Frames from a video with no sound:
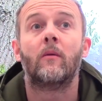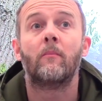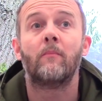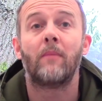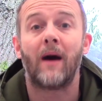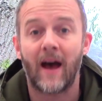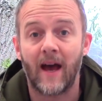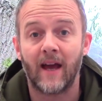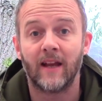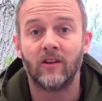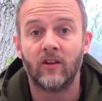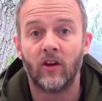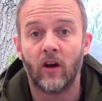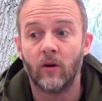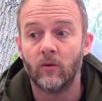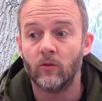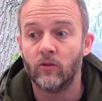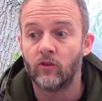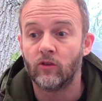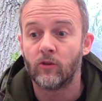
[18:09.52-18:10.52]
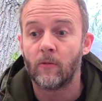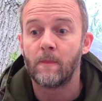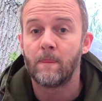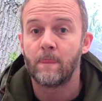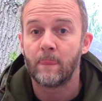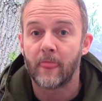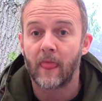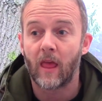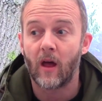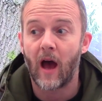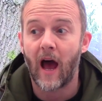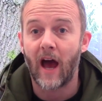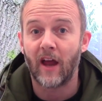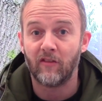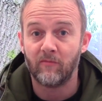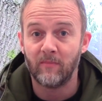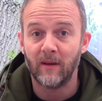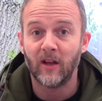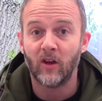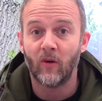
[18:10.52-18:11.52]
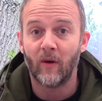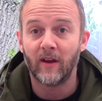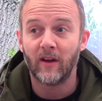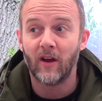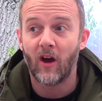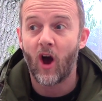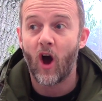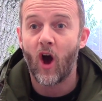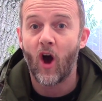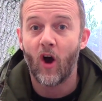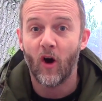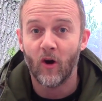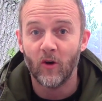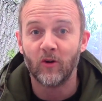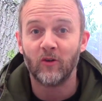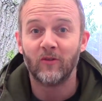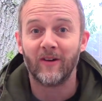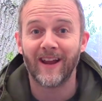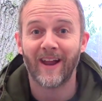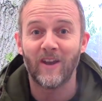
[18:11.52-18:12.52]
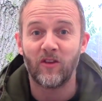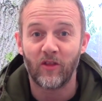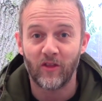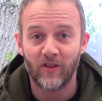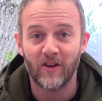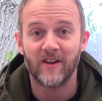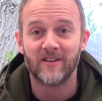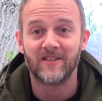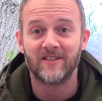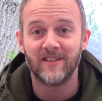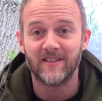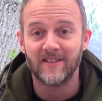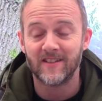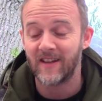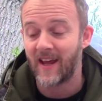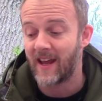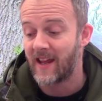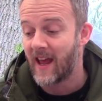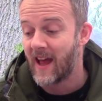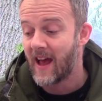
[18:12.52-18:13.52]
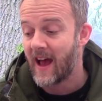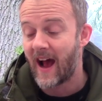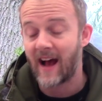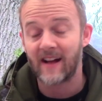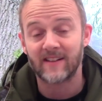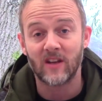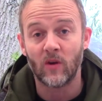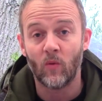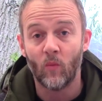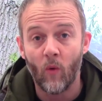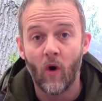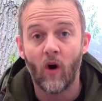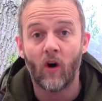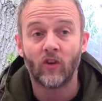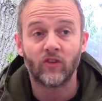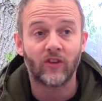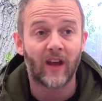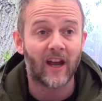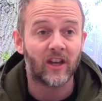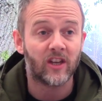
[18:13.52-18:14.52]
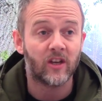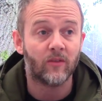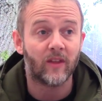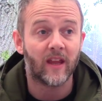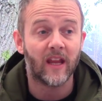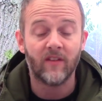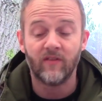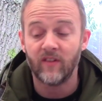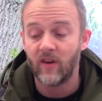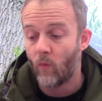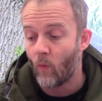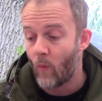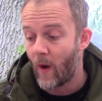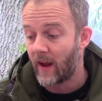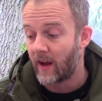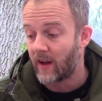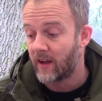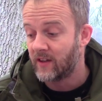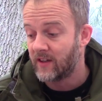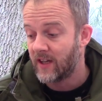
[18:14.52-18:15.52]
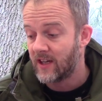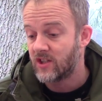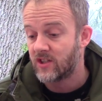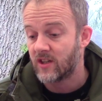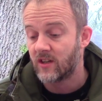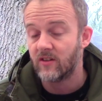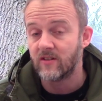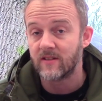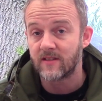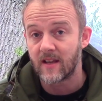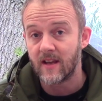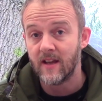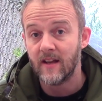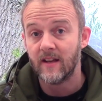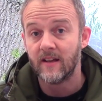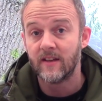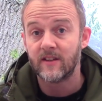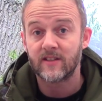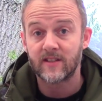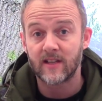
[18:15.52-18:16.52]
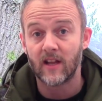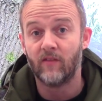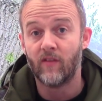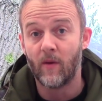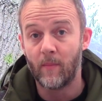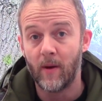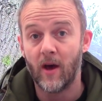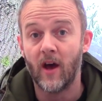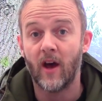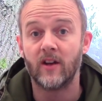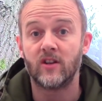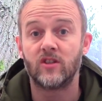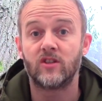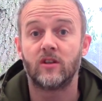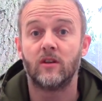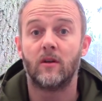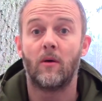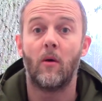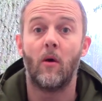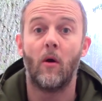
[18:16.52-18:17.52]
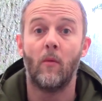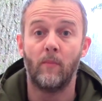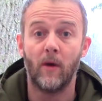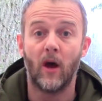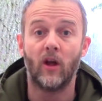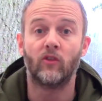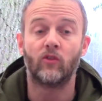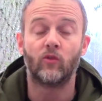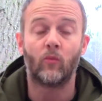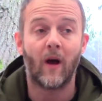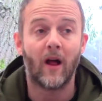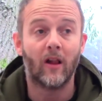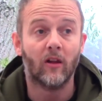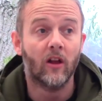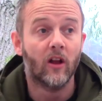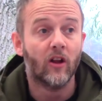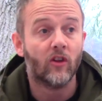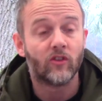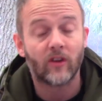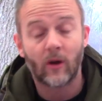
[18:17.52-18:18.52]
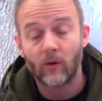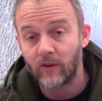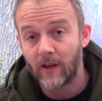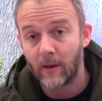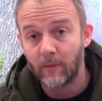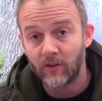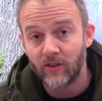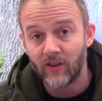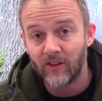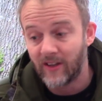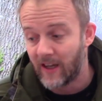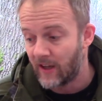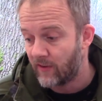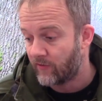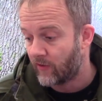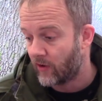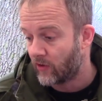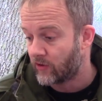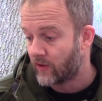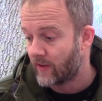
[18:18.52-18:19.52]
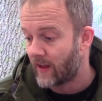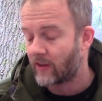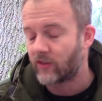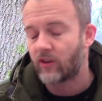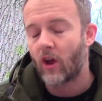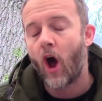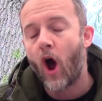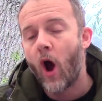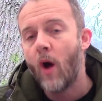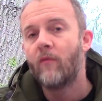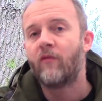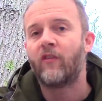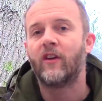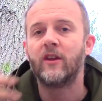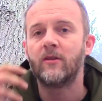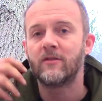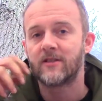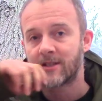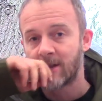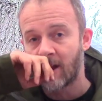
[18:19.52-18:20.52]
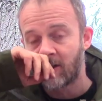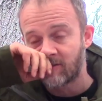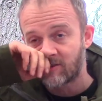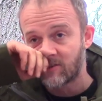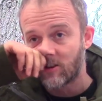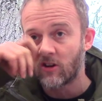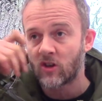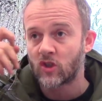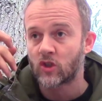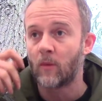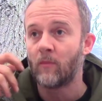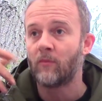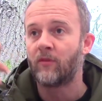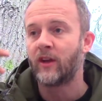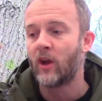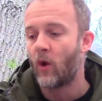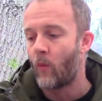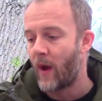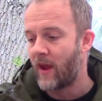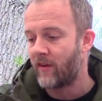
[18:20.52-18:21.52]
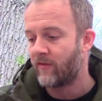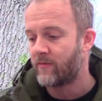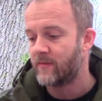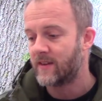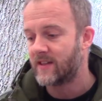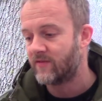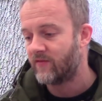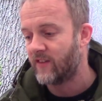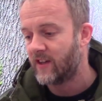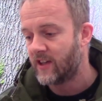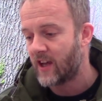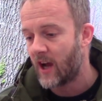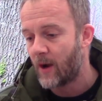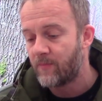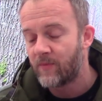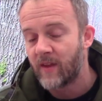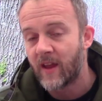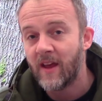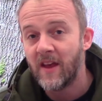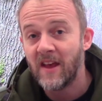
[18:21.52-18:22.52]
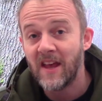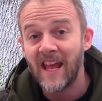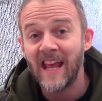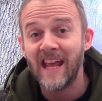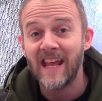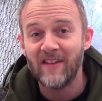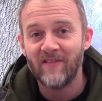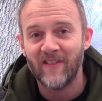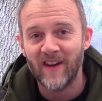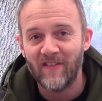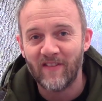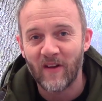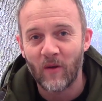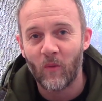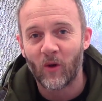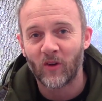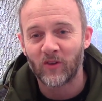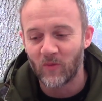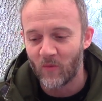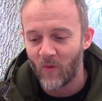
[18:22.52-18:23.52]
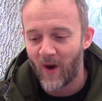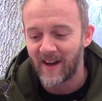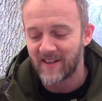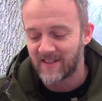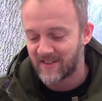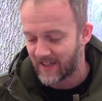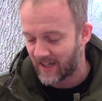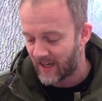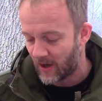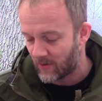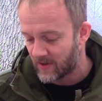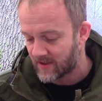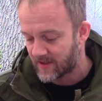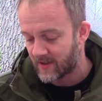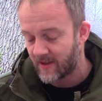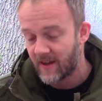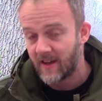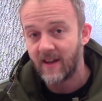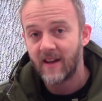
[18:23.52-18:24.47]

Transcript: pine cones, I'd have been going hungry and thirsty today. As it was, I knew that even in wet conditions, silver birch as well so I was able to default to that so hopefully you still took something away from this video even if it wasn't what I said I was